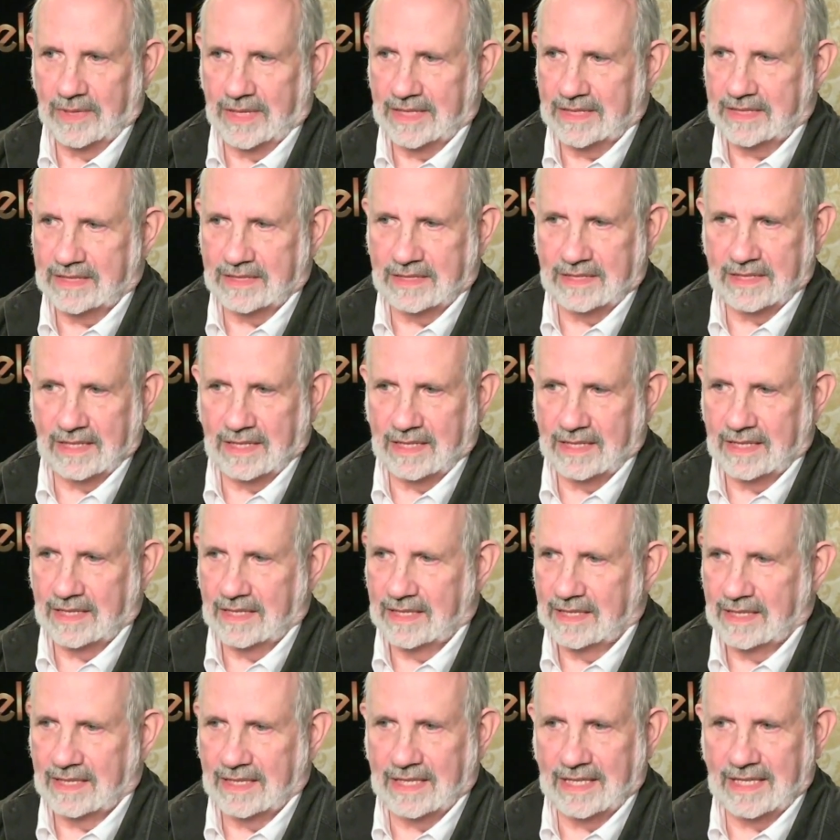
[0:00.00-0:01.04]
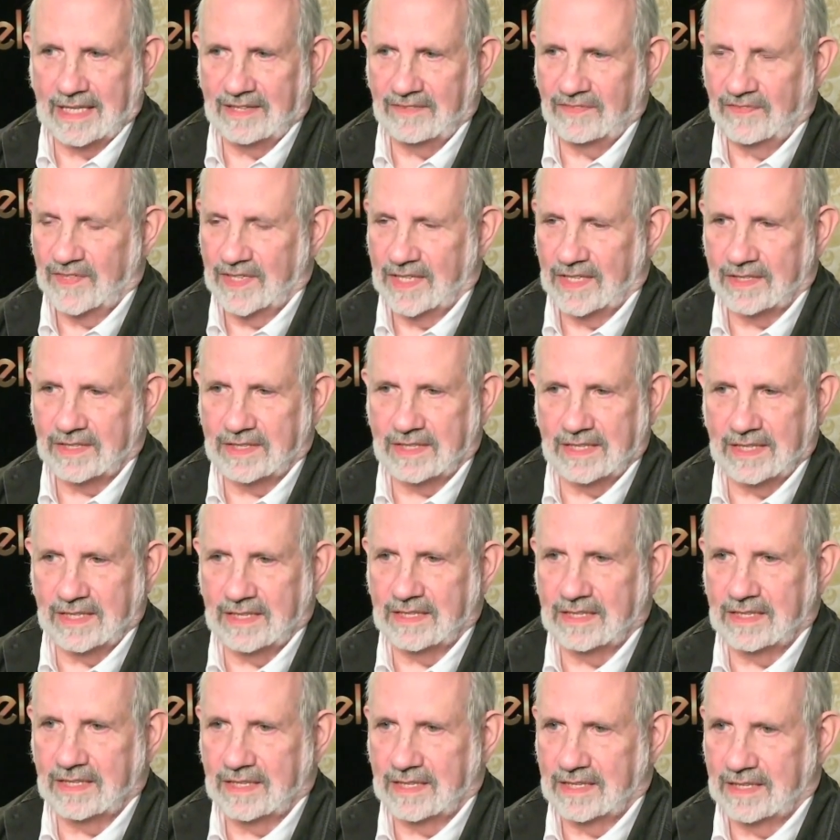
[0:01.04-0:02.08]
But I felt
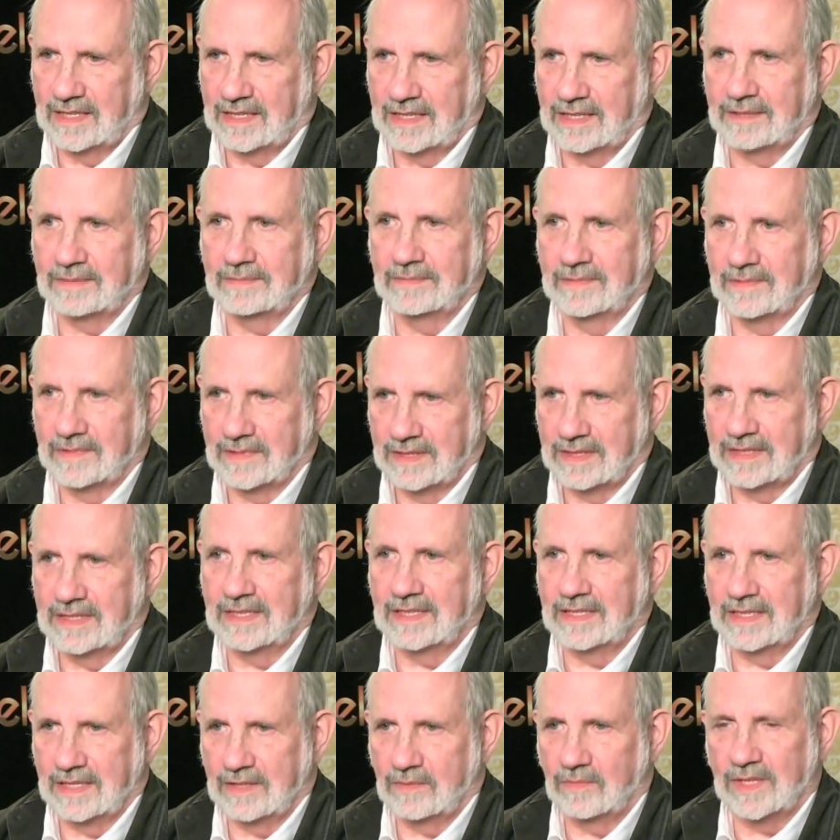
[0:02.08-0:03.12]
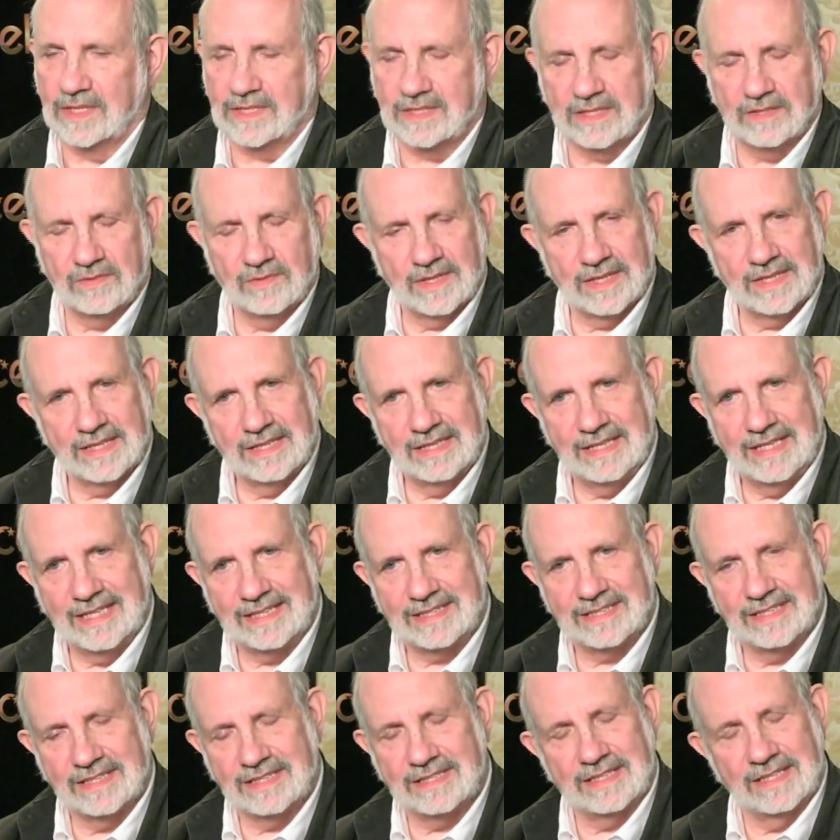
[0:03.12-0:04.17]
that it wasn't really
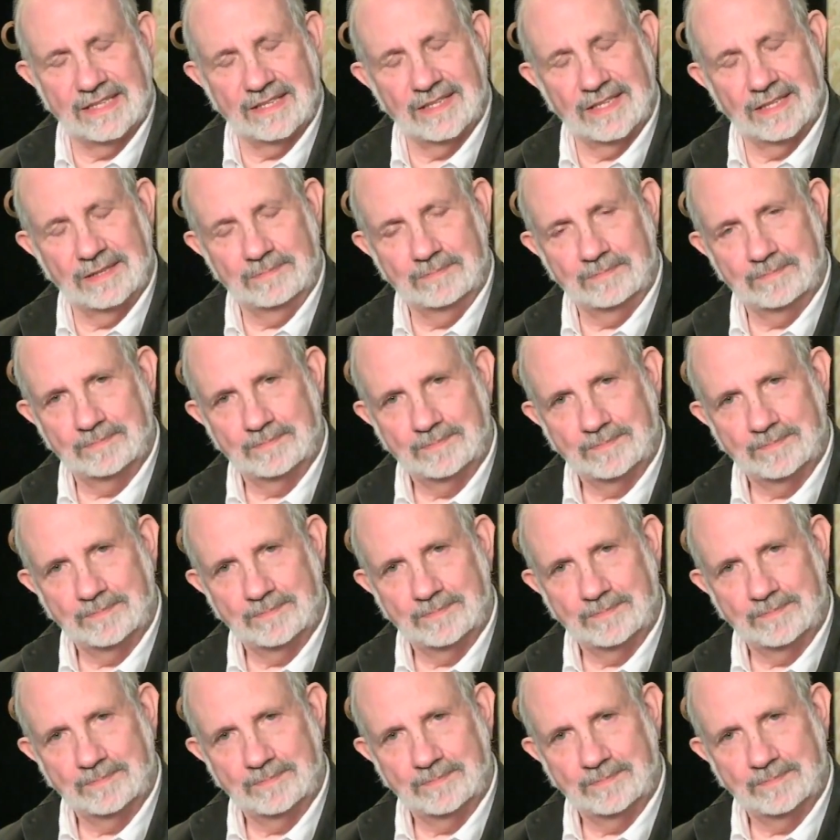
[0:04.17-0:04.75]
necessary.